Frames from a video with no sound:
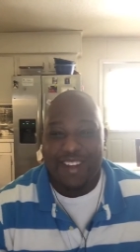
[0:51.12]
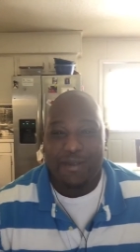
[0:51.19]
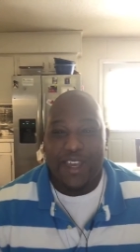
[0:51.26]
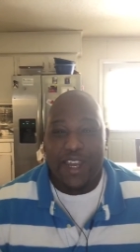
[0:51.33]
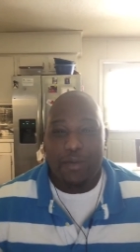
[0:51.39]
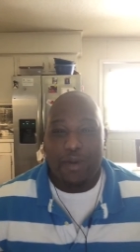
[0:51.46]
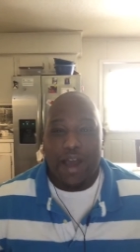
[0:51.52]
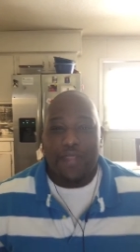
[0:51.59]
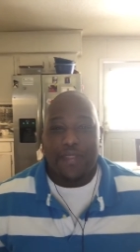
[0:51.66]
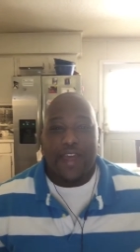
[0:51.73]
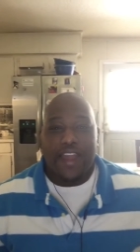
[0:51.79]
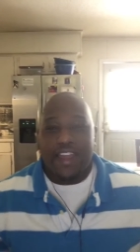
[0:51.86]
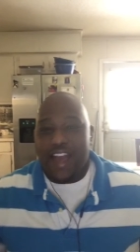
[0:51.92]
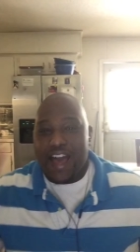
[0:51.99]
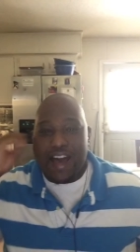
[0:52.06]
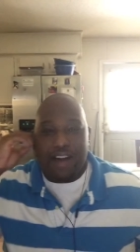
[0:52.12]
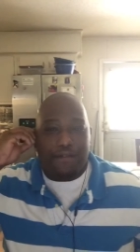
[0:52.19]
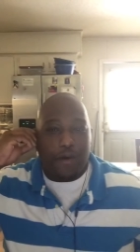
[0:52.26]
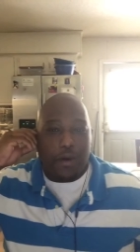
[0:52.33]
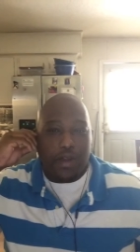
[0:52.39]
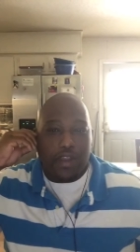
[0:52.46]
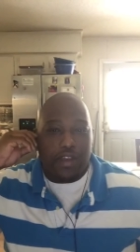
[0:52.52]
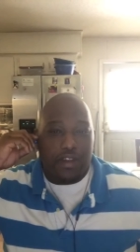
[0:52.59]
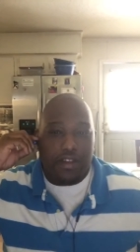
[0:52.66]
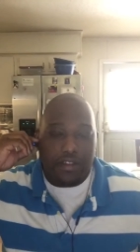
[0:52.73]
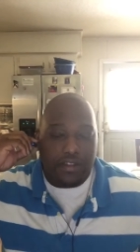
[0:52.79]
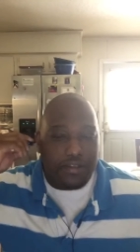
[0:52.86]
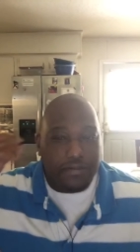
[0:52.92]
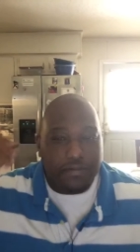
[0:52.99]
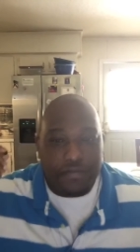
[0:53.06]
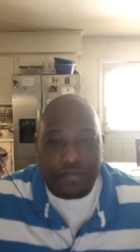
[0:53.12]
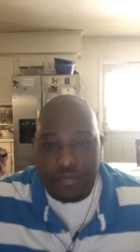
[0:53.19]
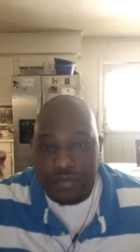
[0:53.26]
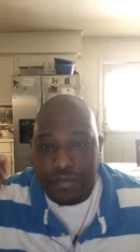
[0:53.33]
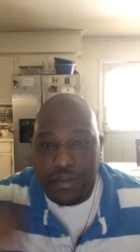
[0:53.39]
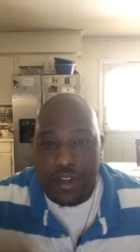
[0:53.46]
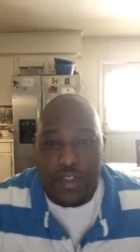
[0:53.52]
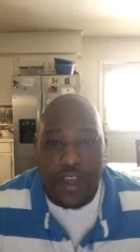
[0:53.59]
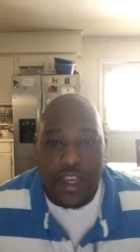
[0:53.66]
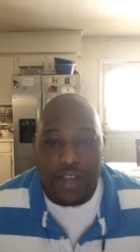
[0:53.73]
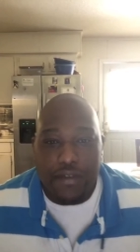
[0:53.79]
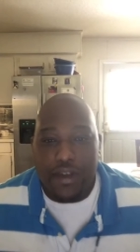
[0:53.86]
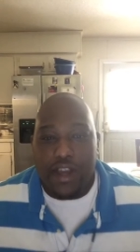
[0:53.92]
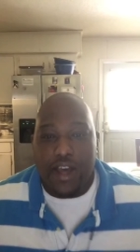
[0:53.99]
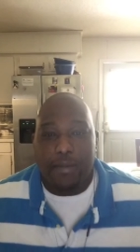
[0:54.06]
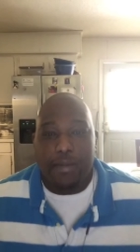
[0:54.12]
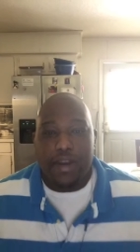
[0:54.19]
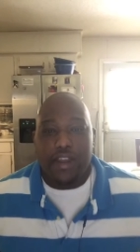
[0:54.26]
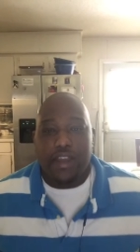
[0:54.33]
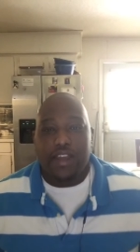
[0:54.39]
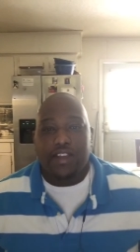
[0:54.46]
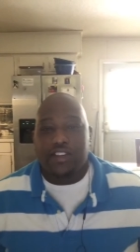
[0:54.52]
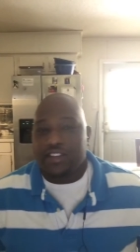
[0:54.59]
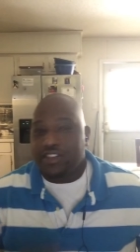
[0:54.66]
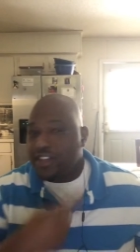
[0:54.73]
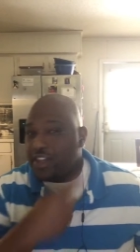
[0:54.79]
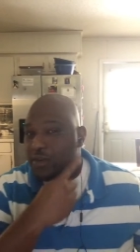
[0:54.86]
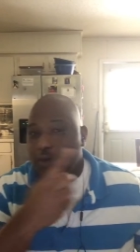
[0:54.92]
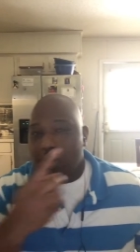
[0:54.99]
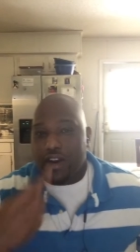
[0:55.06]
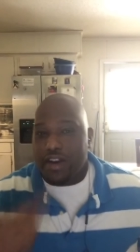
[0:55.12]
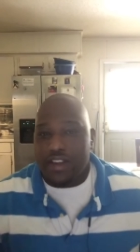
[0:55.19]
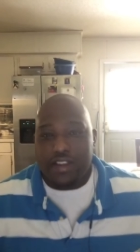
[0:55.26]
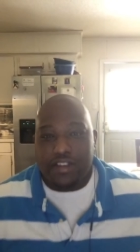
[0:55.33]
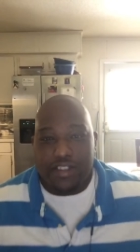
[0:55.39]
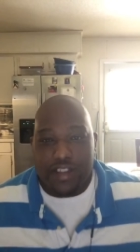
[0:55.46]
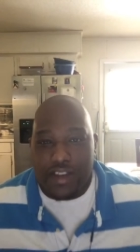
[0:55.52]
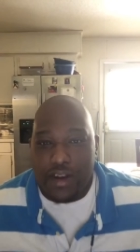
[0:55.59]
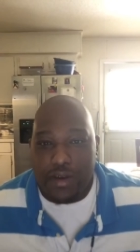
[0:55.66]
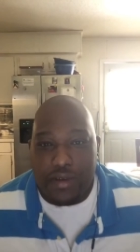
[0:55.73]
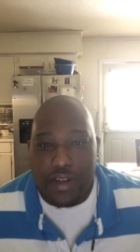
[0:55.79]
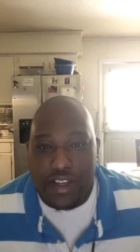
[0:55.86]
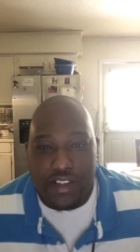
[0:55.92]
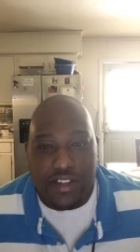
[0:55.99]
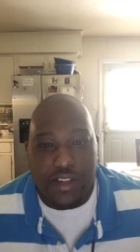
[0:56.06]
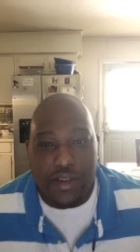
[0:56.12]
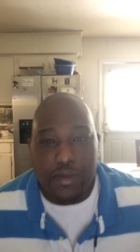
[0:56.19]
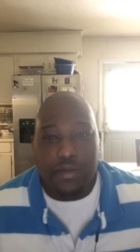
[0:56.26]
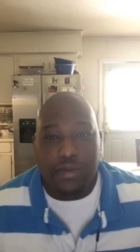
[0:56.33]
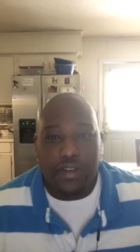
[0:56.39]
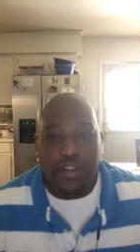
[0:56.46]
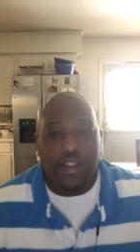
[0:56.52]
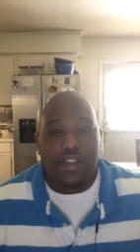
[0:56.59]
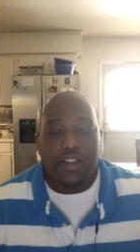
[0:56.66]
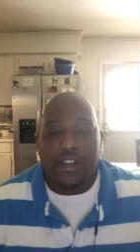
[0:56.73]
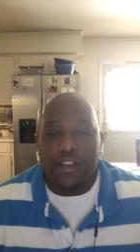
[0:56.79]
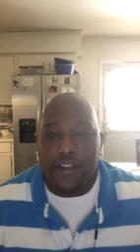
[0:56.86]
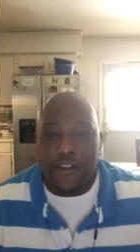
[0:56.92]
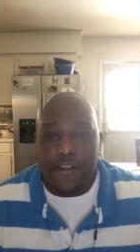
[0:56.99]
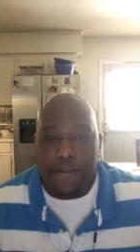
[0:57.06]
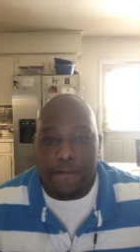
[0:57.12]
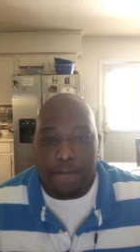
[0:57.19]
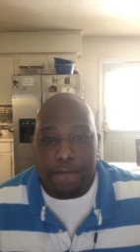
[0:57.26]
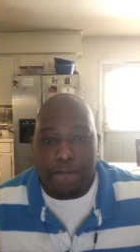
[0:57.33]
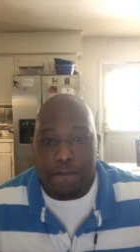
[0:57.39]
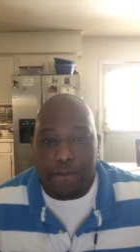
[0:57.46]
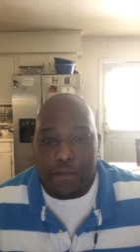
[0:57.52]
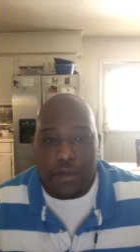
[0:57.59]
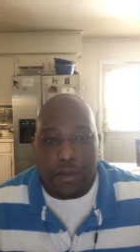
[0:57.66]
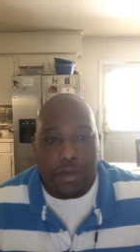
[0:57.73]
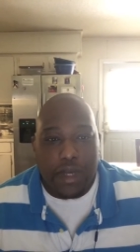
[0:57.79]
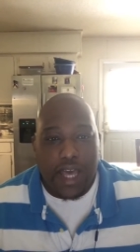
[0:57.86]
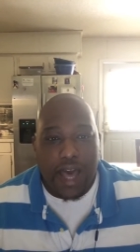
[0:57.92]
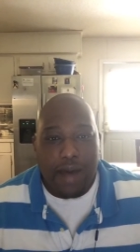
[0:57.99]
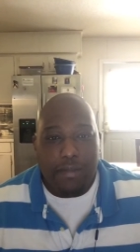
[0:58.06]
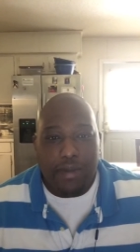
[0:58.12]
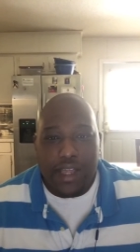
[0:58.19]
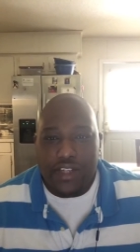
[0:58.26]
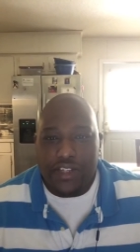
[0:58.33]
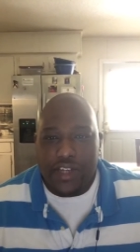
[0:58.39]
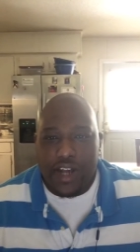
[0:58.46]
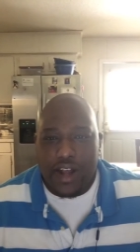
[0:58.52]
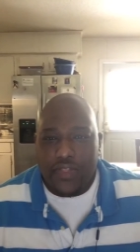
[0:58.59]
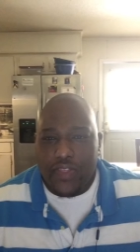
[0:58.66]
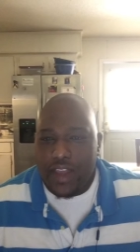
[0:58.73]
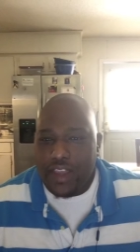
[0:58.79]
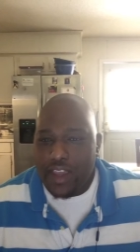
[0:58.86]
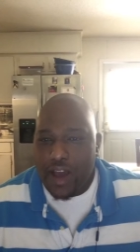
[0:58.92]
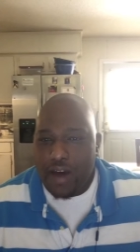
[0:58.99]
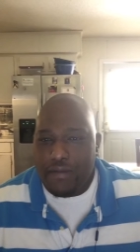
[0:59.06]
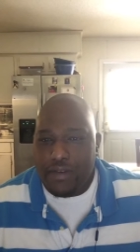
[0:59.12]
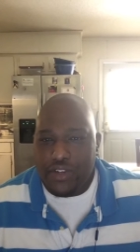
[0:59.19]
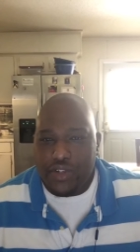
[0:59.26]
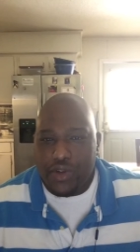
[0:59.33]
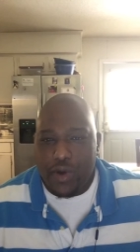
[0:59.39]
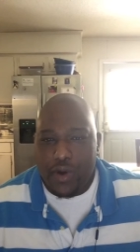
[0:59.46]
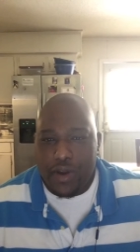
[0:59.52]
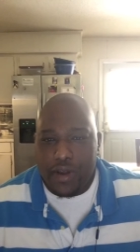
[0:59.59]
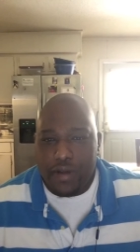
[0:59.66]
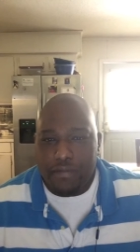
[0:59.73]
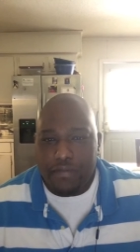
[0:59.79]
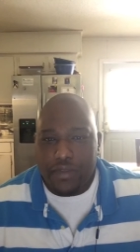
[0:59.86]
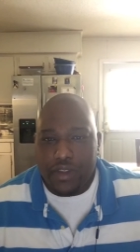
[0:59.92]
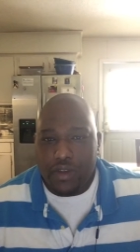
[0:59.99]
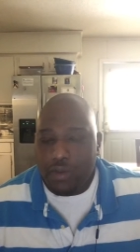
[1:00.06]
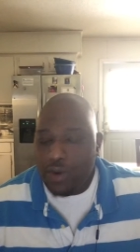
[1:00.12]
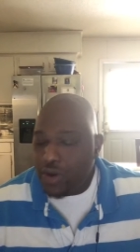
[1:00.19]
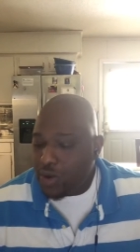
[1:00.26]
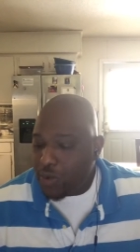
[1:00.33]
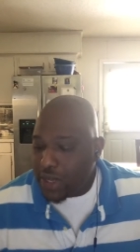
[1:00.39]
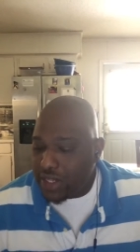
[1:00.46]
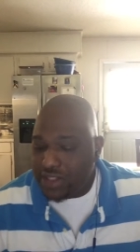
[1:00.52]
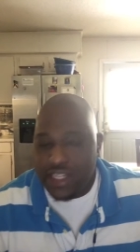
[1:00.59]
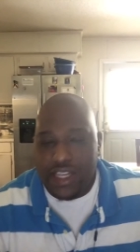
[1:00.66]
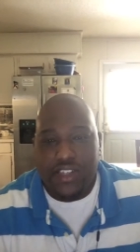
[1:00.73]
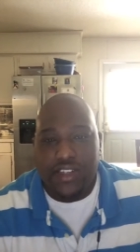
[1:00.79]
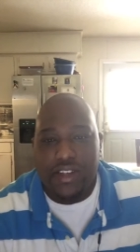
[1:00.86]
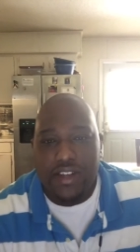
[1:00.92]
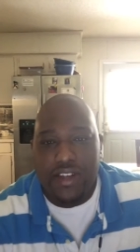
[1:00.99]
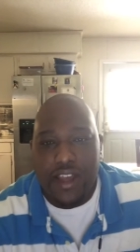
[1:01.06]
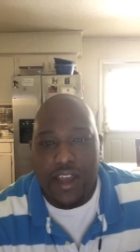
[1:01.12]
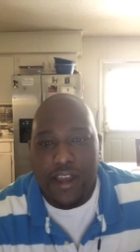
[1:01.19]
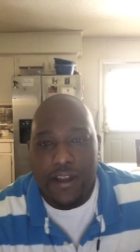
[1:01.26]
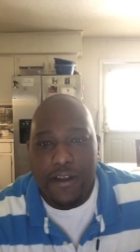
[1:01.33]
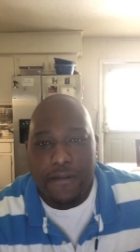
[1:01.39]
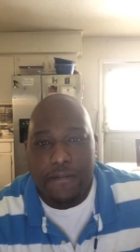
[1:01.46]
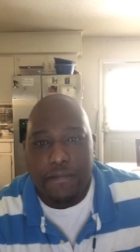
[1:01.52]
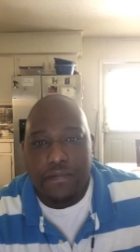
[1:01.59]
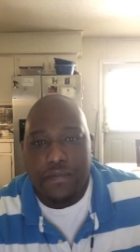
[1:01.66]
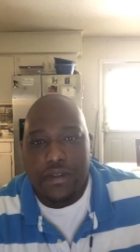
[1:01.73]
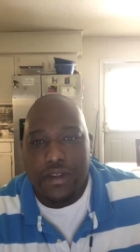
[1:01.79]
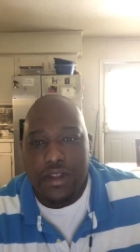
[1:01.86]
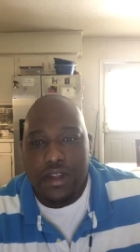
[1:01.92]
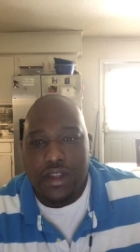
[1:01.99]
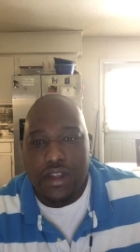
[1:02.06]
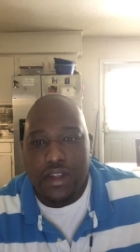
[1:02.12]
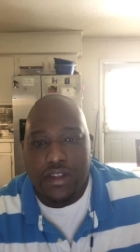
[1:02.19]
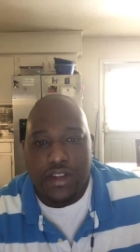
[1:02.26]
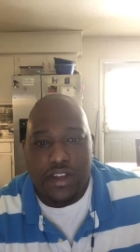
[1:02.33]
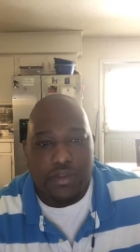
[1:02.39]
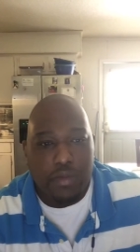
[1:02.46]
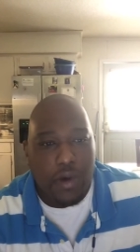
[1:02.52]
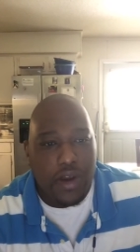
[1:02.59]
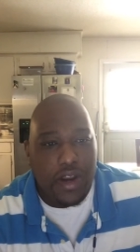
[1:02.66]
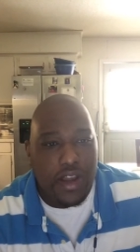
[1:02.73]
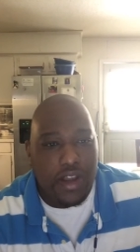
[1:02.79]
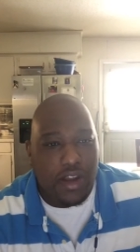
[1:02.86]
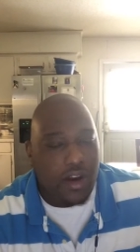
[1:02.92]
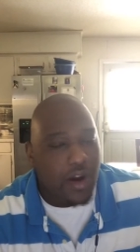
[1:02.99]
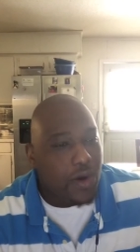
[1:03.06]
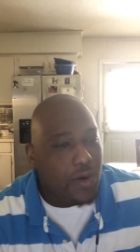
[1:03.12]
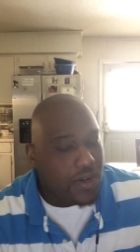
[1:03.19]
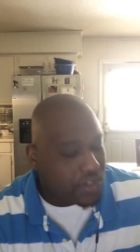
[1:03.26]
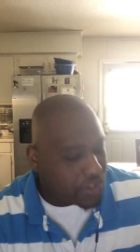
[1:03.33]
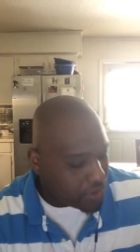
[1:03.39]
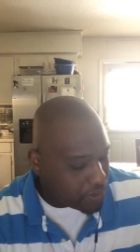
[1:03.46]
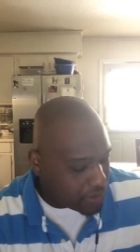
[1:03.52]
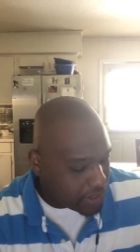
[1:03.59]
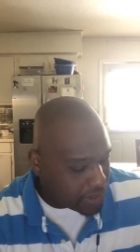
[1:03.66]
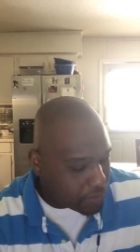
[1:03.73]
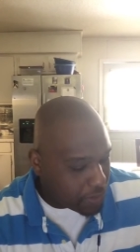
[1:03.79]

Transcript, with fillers: anyway, I thank God for you. Thank you for coming in. Just need one of these in. I don't need two. But God bless y'all. Thank y'all for joining real quick teaching today. Just want to encourage you because